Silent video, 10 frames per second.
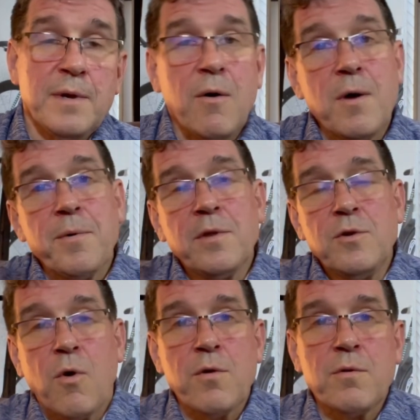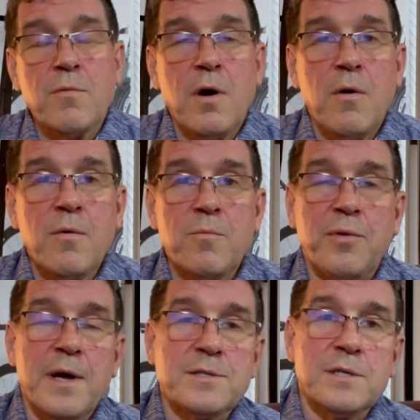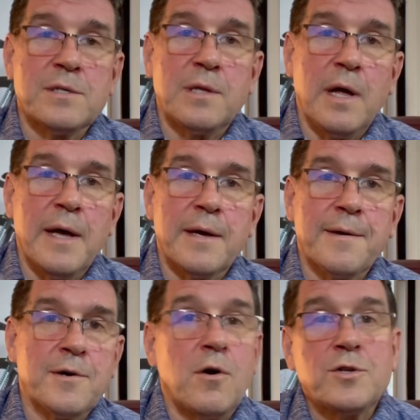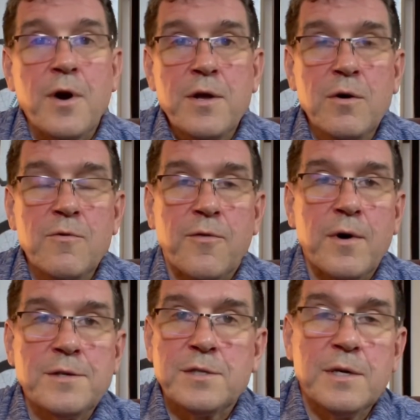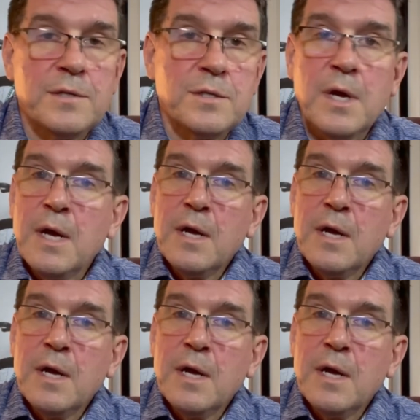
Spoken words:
Now, up in the northern Rhone, in places like Condrieu, for instance,